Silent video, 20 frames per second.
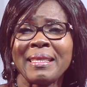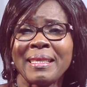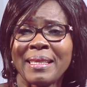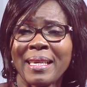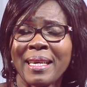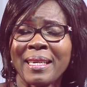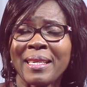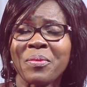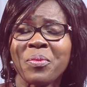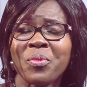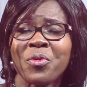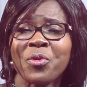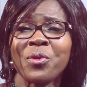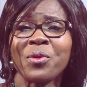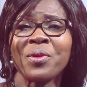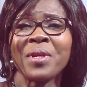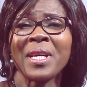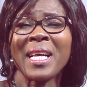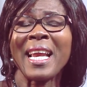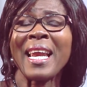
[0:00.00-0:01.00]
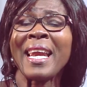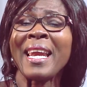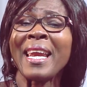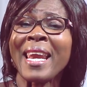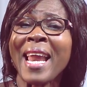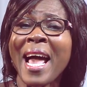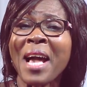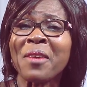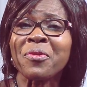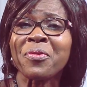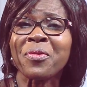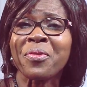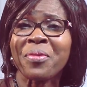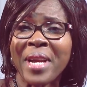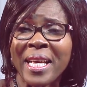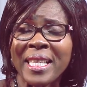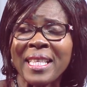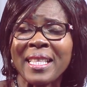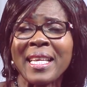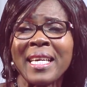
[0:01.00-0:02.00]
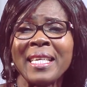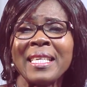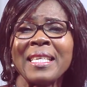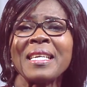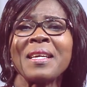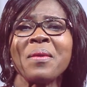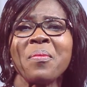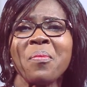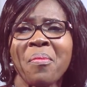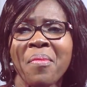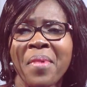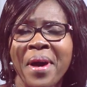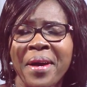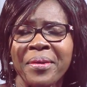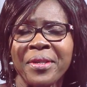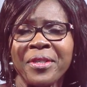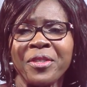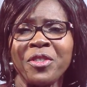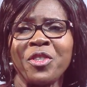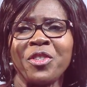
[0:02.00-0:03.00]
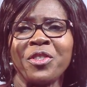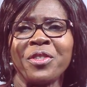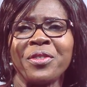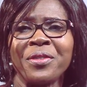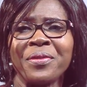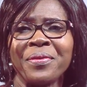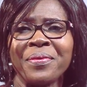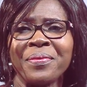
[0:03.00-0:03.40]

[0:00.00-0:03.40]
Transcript: terrible, life-threatening marriage?